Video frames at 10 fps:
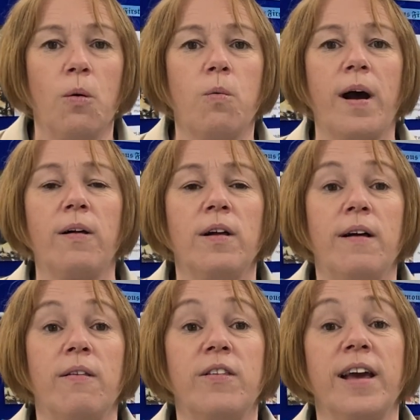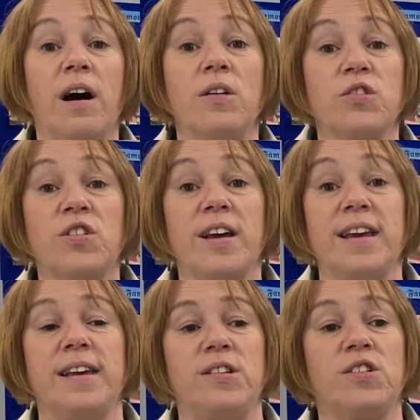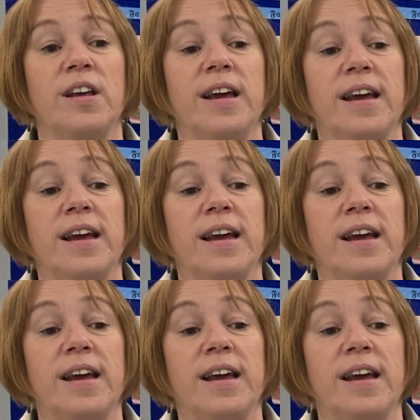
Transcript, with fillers: Well, the answer is